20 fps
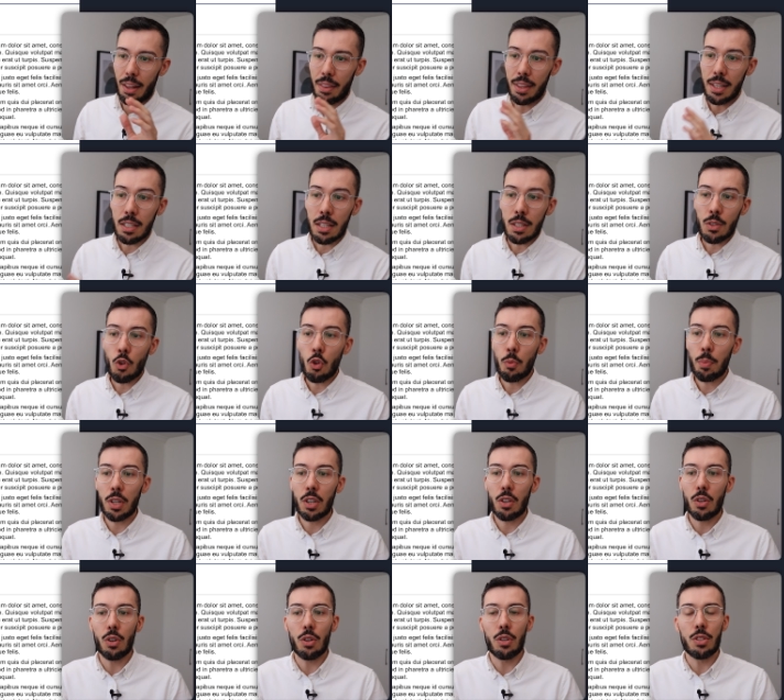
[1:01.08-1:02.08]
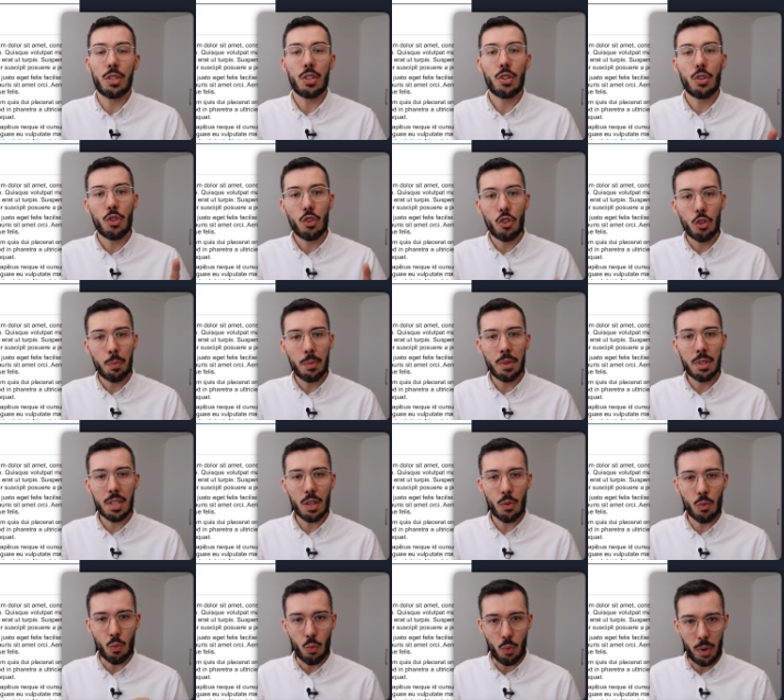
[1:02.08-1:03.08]
Now, this is all because humans
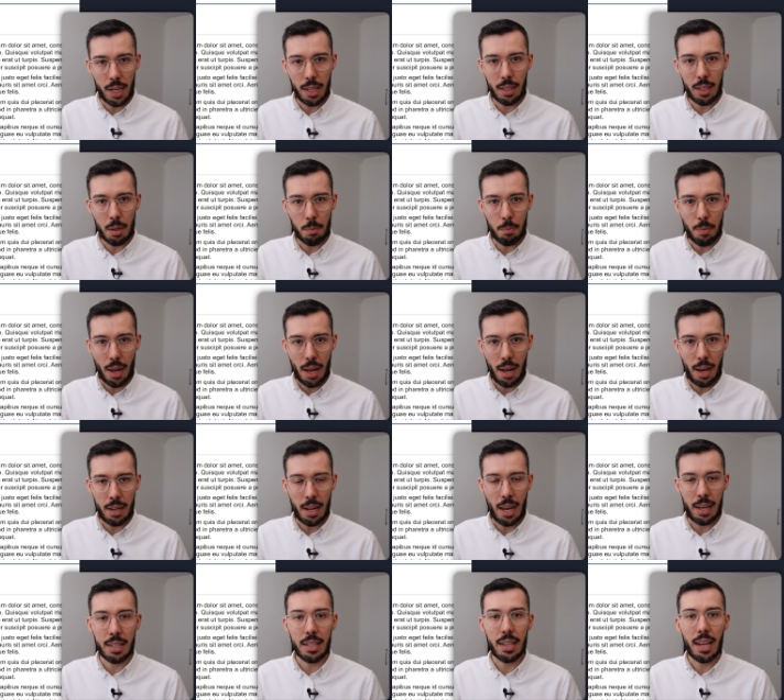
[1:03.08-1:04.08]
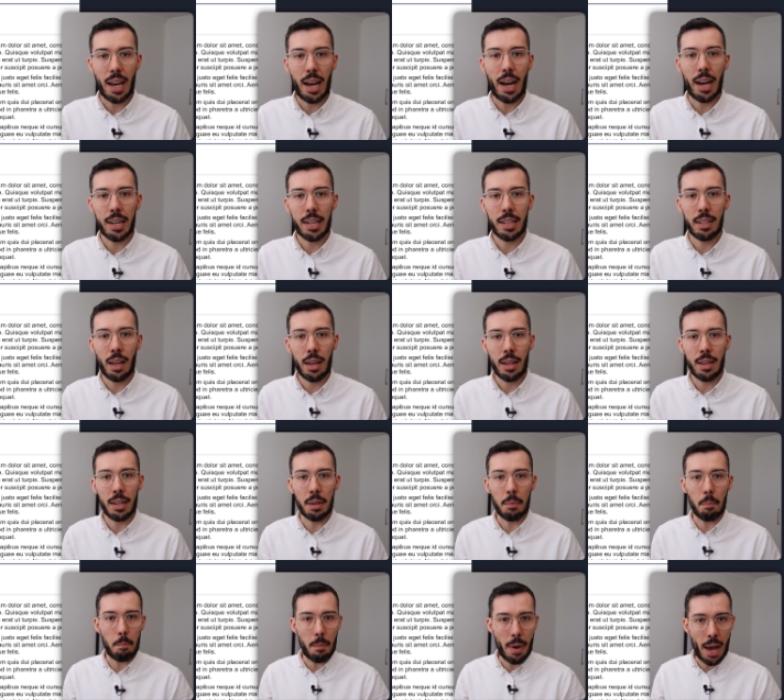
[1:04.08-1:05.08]
are really bad at
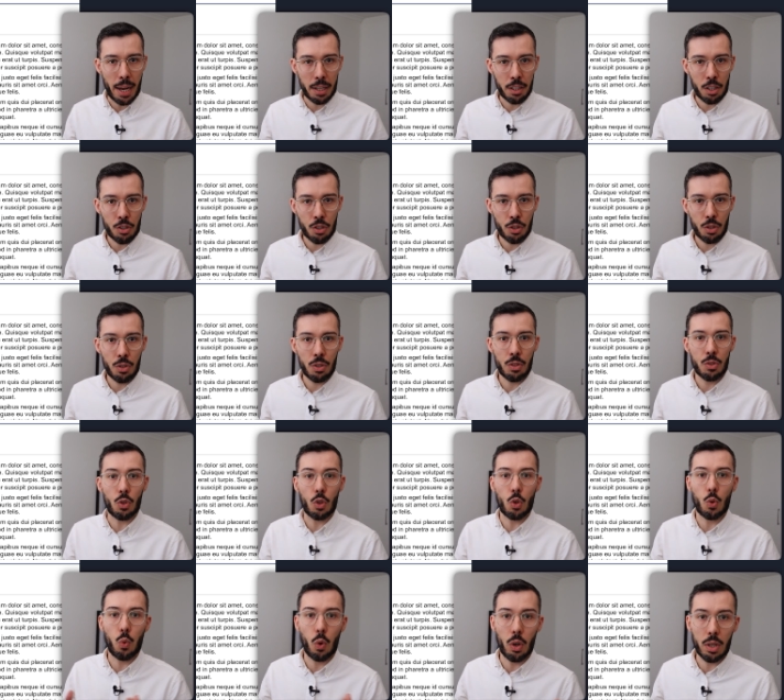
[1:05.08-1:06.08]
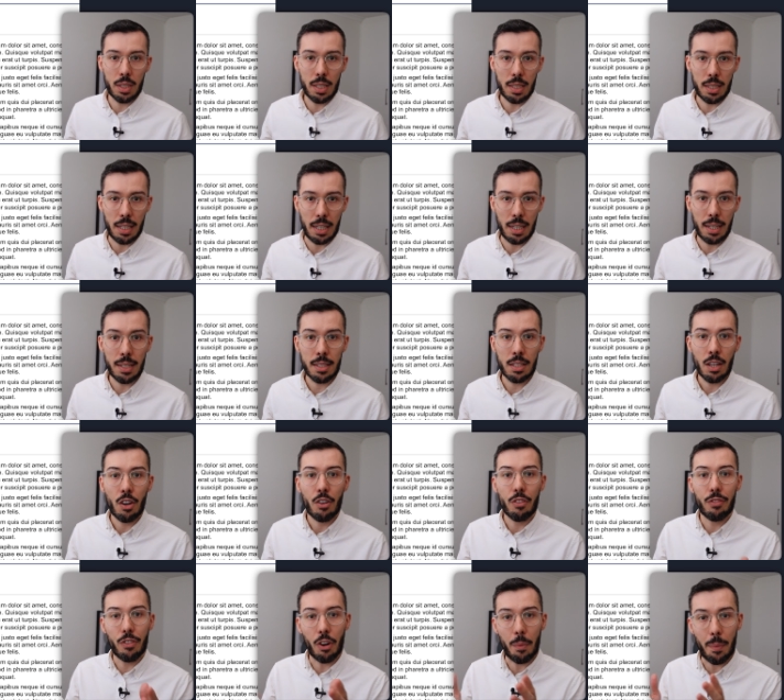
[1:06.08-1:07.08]
calculating magnitudes or quantities
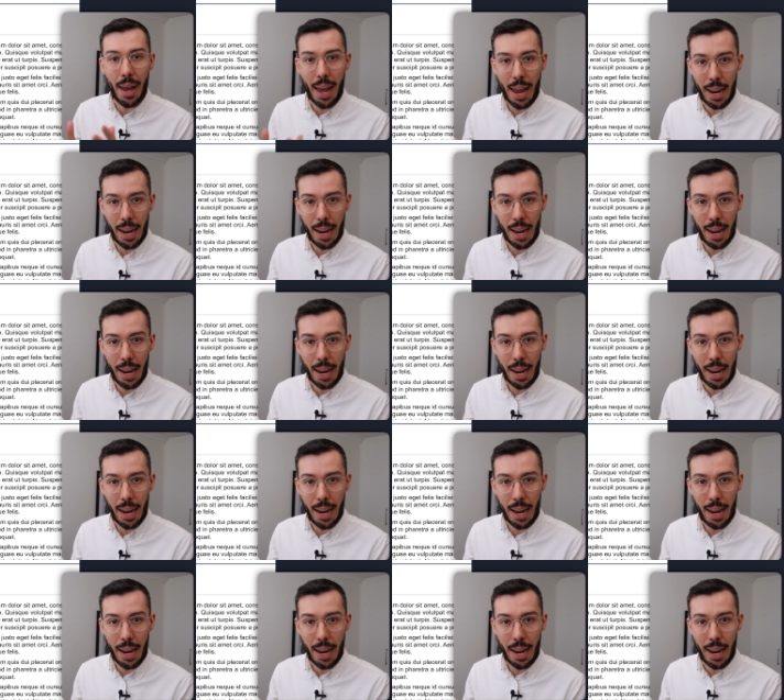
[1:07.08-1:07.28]
from